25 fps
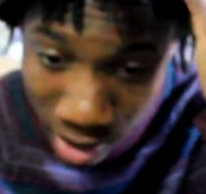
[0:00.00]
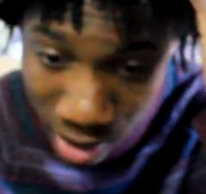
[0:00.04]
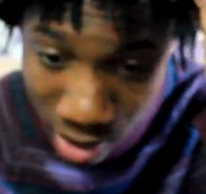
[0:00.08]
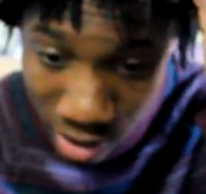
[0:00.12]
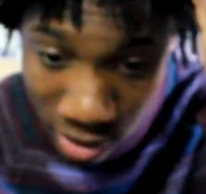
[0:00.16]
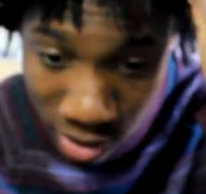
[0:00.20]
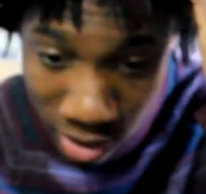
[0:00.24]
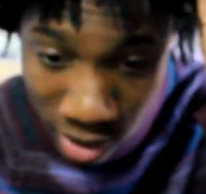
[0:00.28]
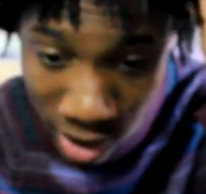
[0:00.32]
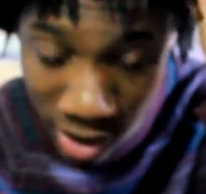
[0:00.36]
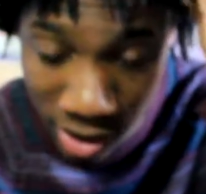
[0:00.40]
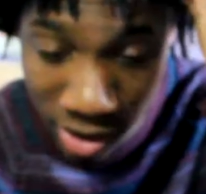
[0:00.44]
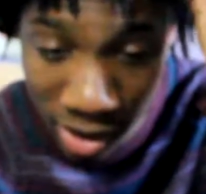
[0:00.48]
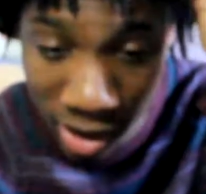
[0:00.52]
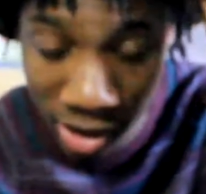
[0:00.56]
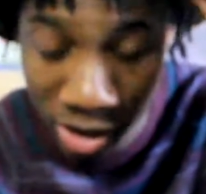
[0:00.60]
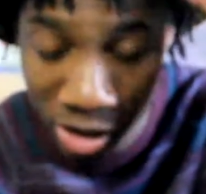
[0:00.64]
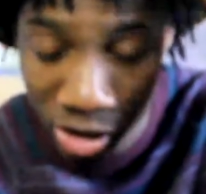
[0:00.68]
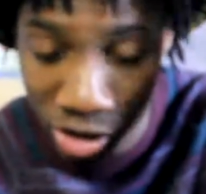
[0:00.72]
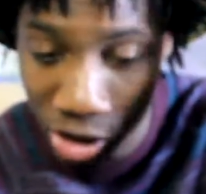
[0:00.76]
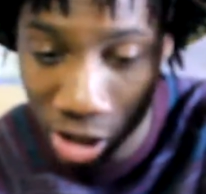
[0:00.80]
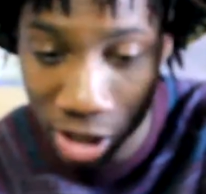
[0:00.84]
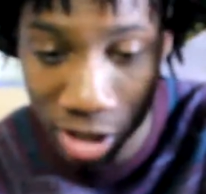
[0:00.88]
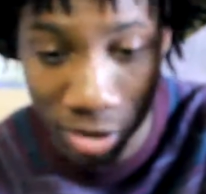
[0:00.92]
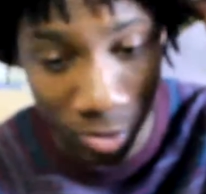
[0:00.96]
Let's
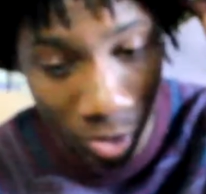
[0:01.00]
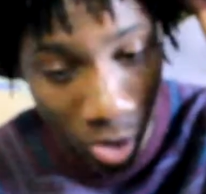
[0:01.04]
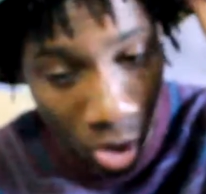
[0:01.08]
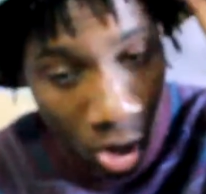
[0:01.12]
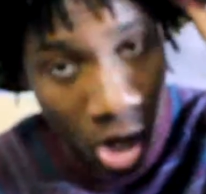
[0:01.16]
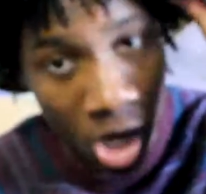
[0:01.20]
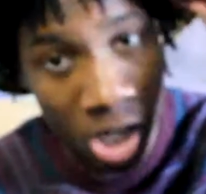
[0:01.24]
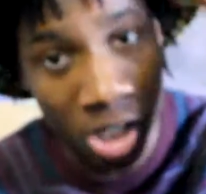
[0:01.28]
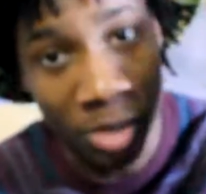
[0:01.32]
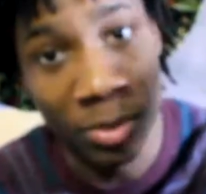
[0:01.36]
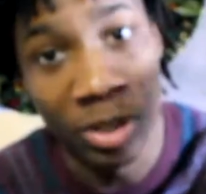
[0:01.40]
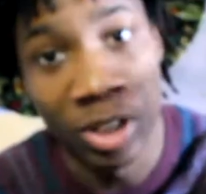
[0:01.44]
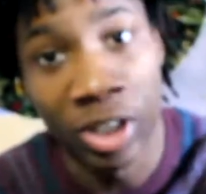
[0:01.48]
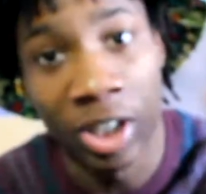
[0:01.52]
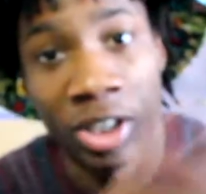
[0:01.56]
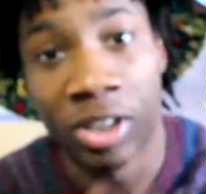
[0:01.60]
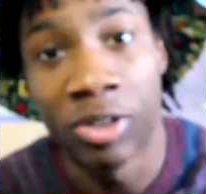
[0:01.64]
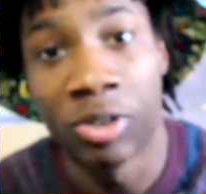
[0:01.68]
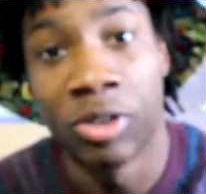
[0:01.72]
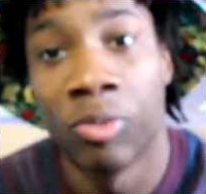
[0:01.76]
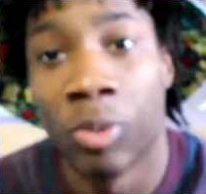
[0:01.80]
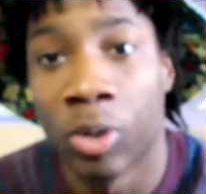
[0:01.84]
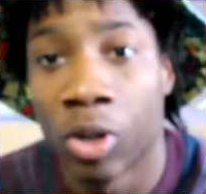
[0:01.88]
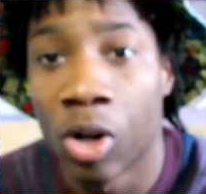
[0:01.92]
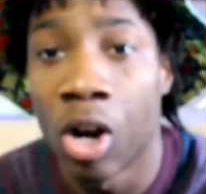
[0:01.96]
trade some cards. Let me look
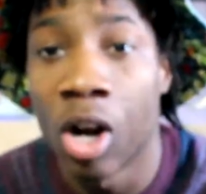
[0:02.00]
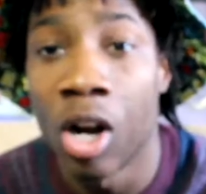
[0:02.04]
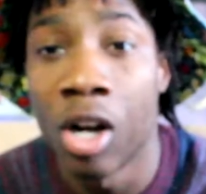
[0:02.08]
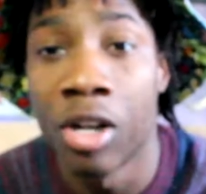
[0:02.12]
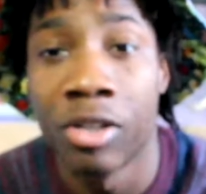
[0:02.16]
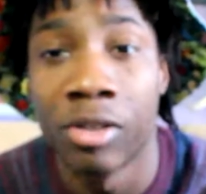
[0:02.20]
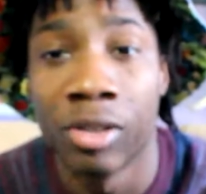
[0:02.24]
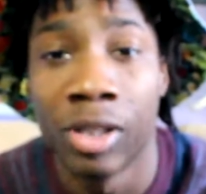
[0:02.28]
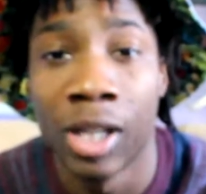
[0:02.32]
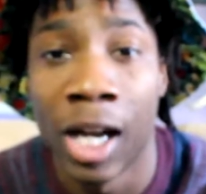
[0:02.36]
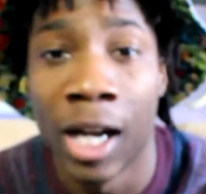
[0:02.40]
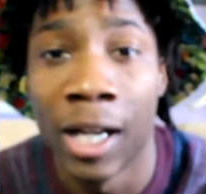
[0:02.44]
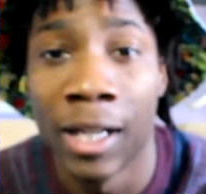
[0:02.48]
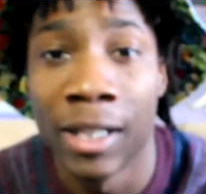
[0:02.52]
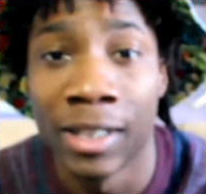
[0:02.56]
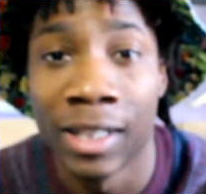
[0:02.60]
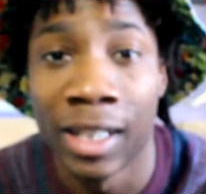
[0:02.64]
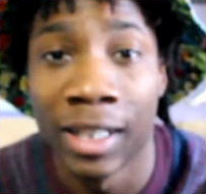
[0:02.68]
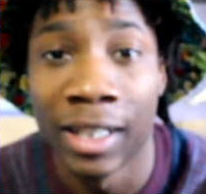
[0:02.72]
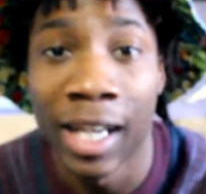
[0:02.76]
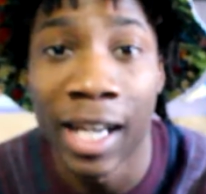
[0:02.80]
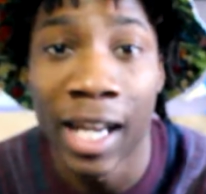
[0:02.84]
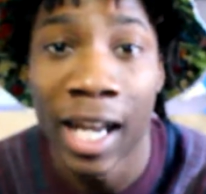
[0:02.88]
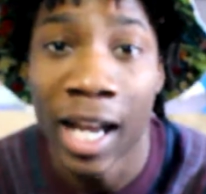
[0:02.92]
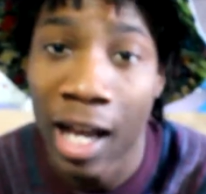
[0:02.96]
at what cards you got. He's
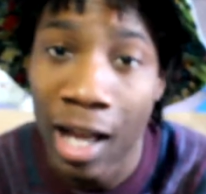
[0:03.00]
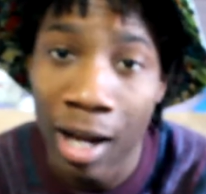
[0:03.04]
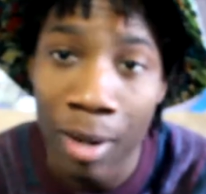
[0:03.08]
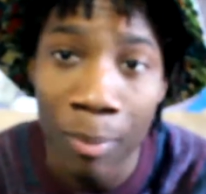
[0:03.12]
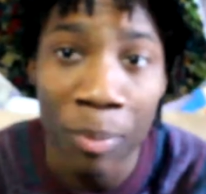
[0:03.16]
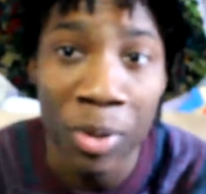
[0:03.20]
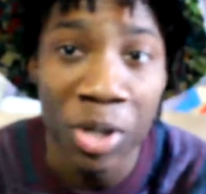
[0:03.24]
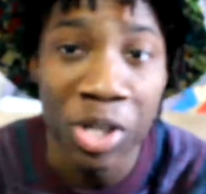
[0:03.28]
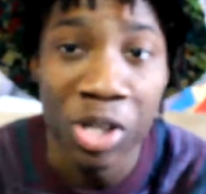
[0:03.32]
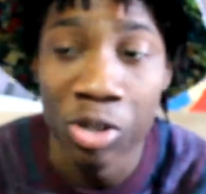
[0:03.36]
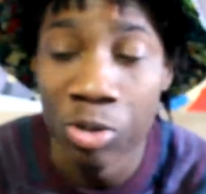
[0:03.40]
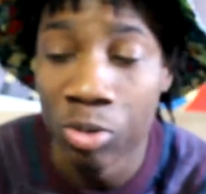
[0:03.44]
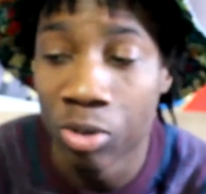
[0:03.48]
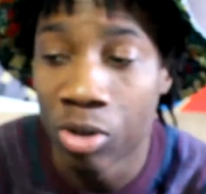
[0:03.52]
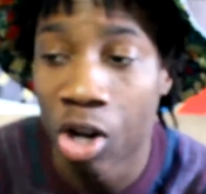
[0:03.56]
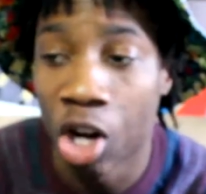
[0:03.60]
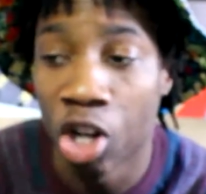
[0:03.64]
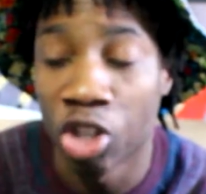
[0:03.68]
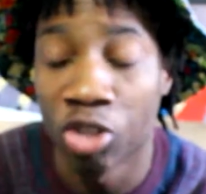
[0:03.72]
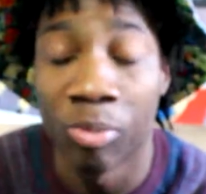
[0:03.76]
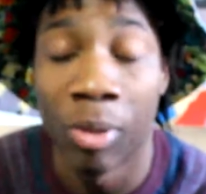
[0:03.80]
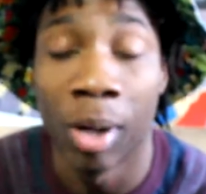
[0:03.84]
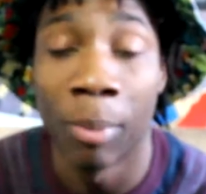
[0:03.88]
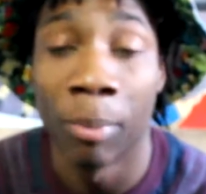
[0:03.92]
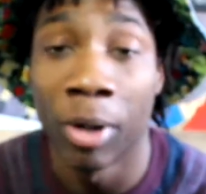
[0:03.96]
like, yeah, I got a bunch of new
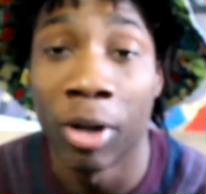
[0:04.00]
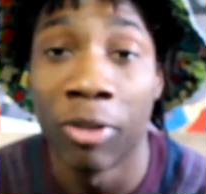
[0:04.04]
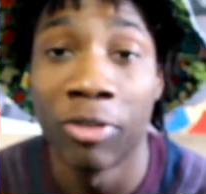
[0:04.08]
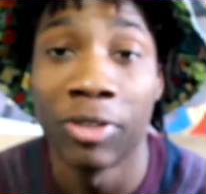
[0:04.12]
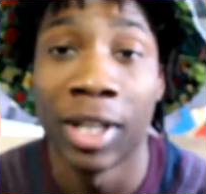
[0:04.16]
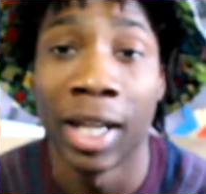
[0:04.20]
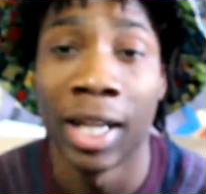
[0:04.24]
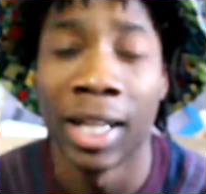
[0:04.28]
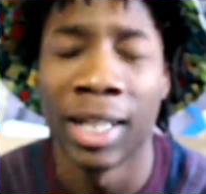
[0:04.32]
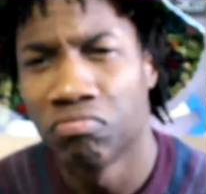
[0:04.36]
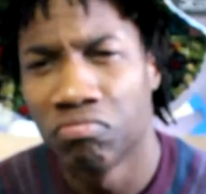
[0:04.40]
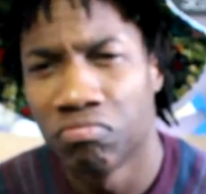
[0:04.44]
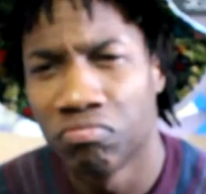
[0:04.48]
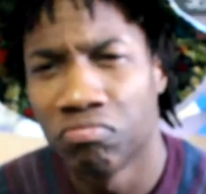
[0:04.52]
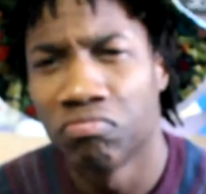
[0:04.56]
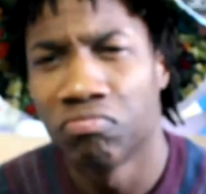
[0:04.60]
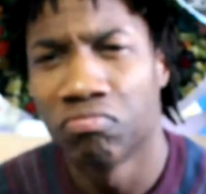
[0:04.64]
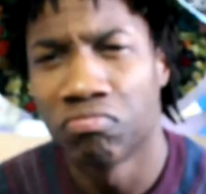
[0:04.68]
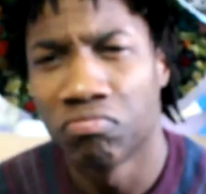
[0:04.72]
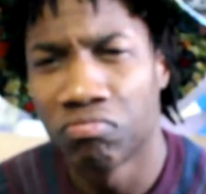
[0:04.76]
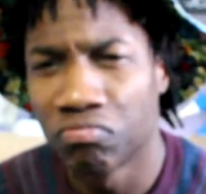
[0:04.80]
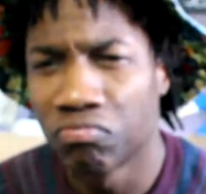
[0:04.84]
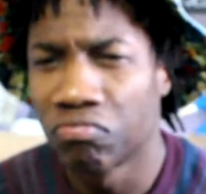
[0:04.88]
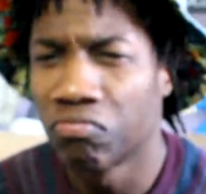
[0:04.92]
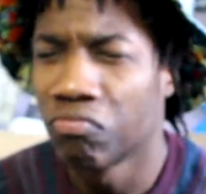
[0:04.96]
cards for my birthday.
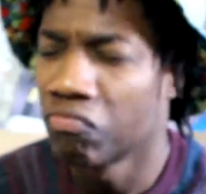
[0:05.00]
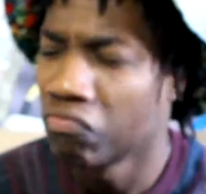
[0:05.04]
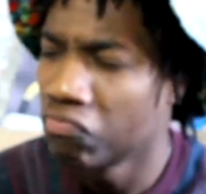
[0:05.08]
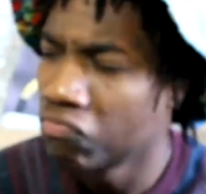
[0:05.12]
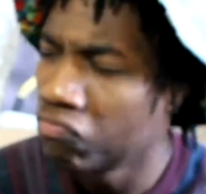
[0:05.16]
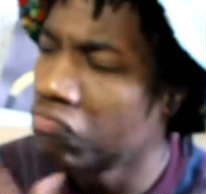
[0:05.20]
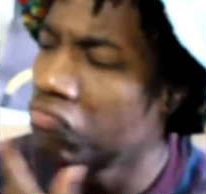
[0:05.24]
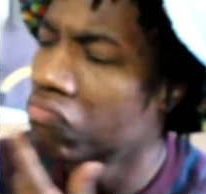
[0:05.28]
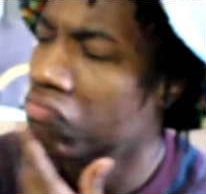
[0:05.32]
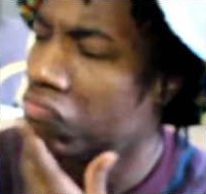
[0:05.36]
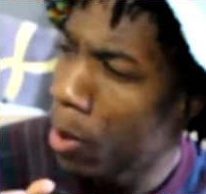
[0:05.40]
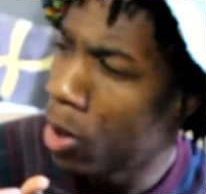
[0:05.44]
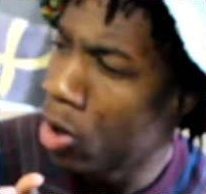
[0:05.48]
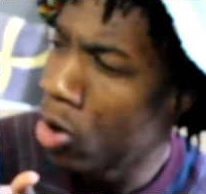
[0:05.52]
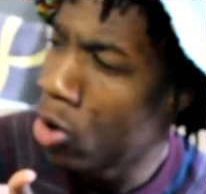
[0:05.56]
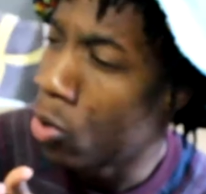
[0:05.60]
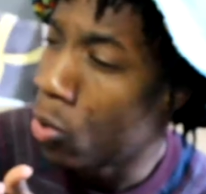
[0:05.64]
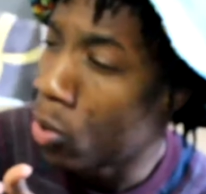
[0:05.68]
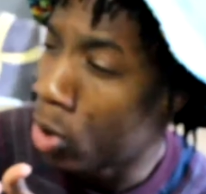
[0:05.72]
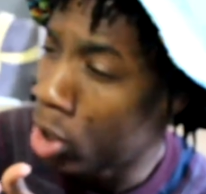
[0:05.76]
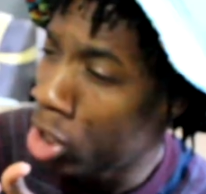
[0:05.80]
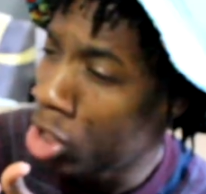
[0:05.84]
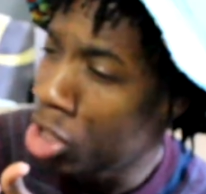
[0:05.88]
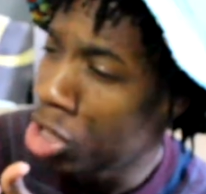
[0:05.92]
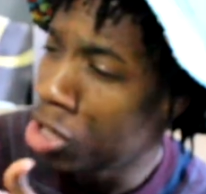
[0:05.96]
Oh,
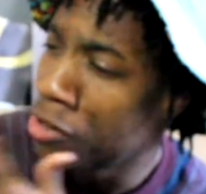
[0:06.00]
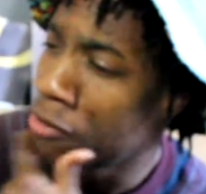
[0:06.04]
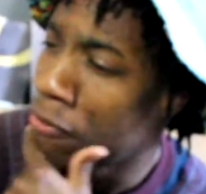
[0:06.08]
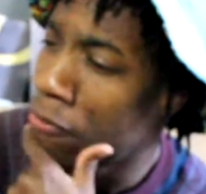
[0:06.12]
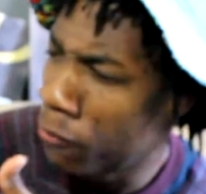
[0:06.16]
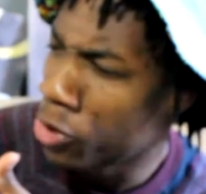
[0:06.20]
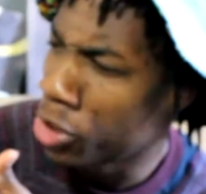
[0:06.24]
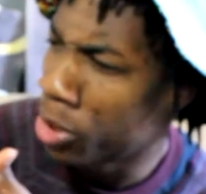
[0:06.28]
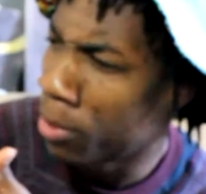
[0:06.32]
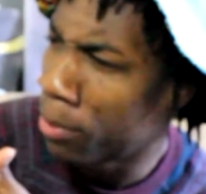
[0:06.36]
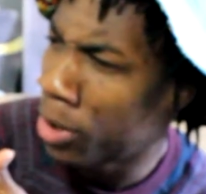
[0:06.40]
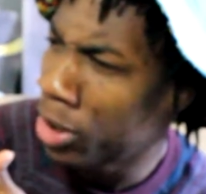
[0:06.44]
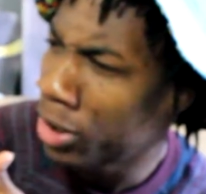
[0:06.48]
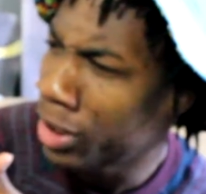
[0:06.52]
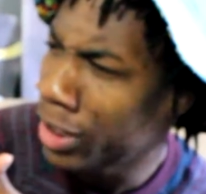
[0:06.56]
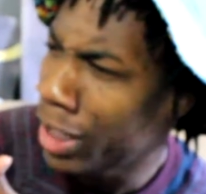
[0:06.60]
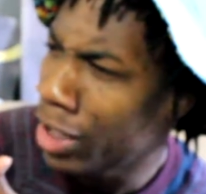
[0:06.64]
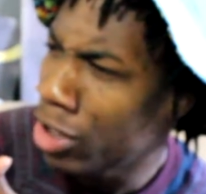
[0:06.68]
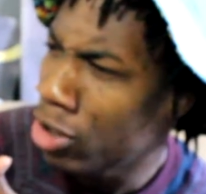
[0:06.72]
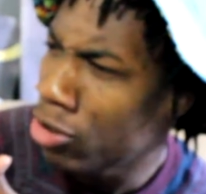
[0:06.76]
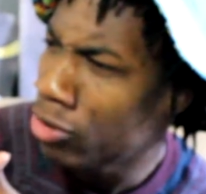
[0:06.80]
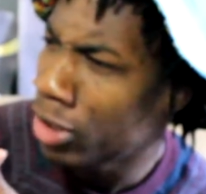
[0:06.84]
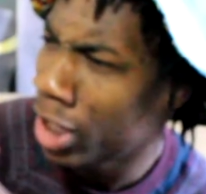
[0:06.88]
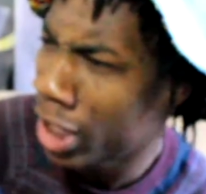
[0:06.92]
word? For your birthday though?